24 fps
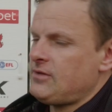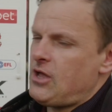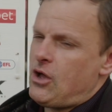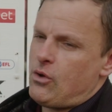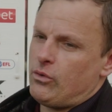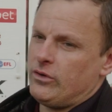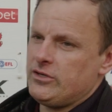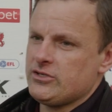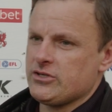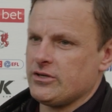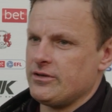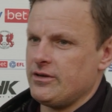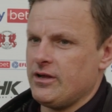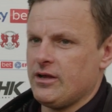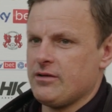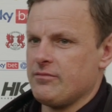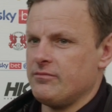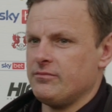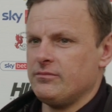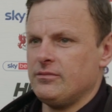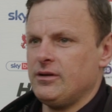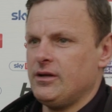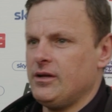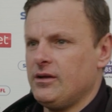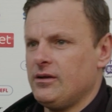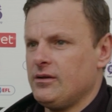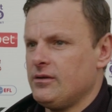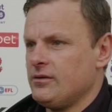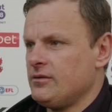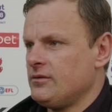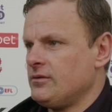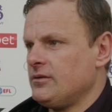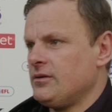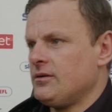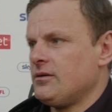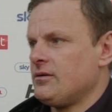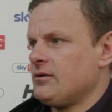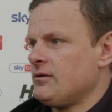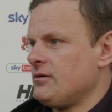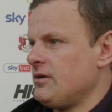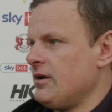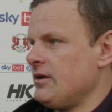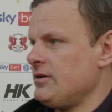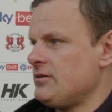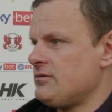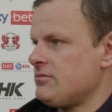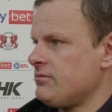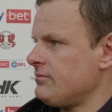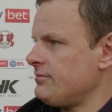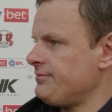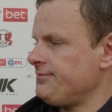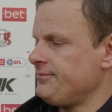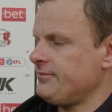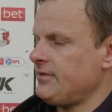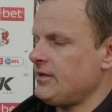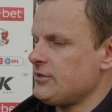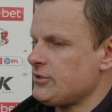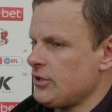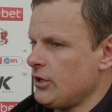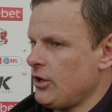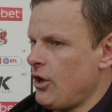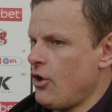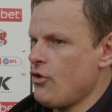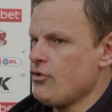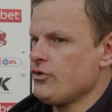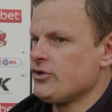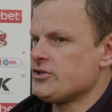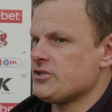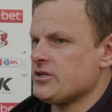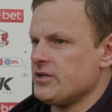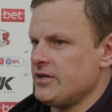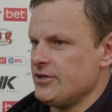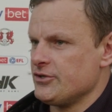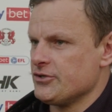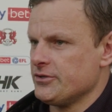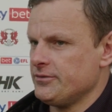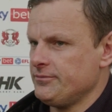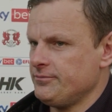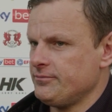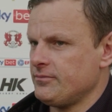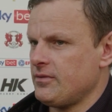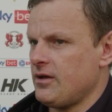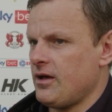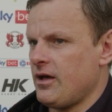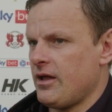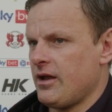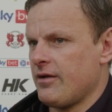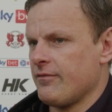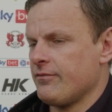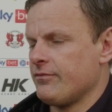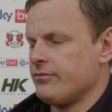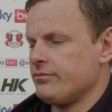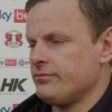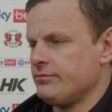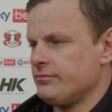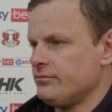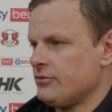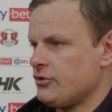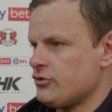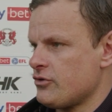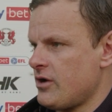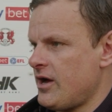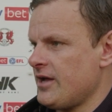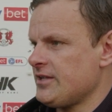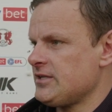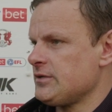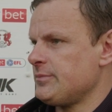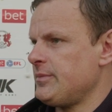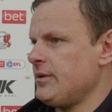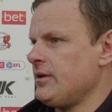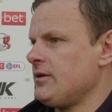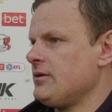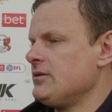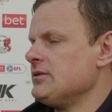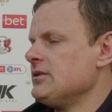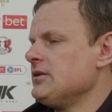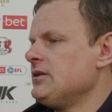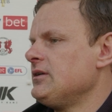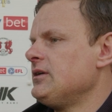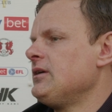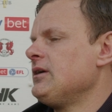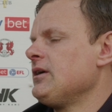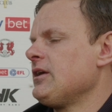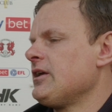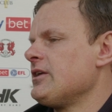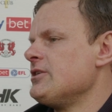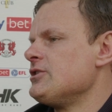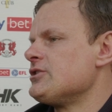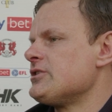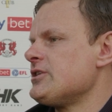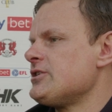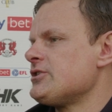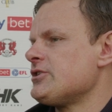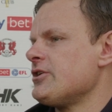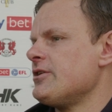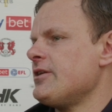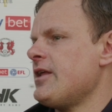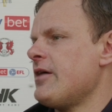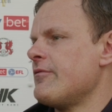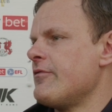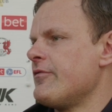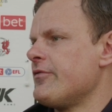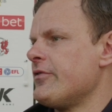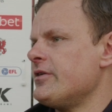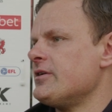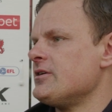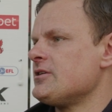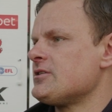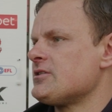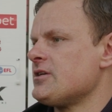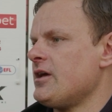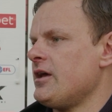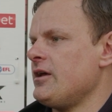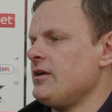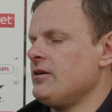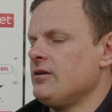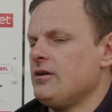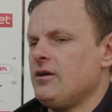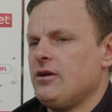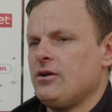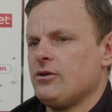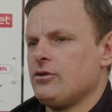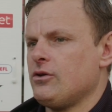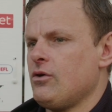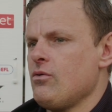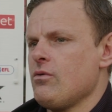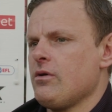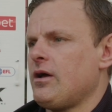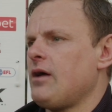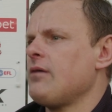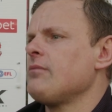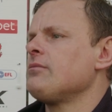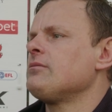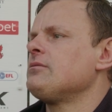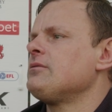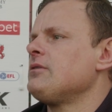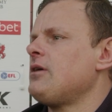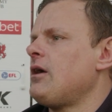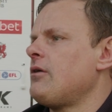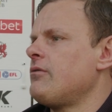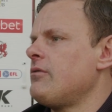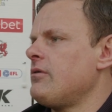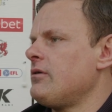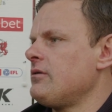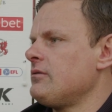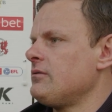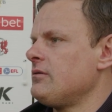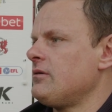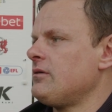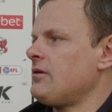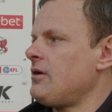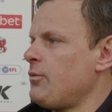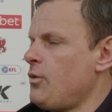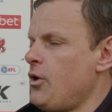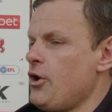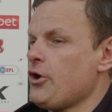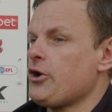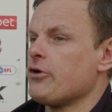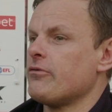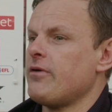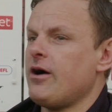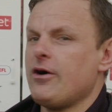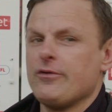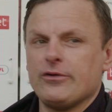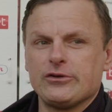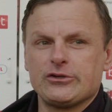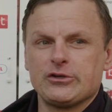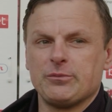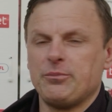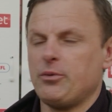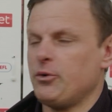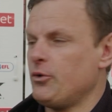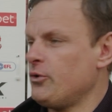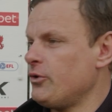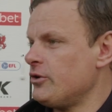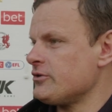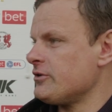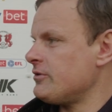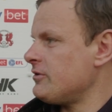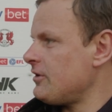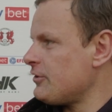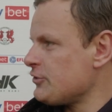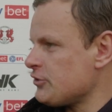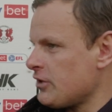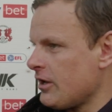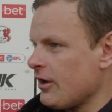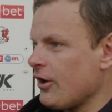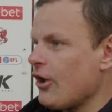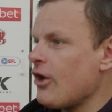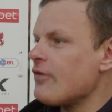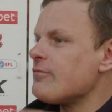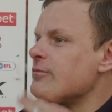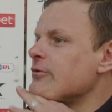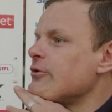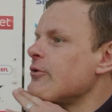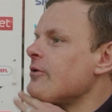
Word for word: Oh, listen, you can. It's it's a long season, and I've tried to be consistent. in Everything to say, don't get. I, I, I walk around the supporters, and, and, a lot of them are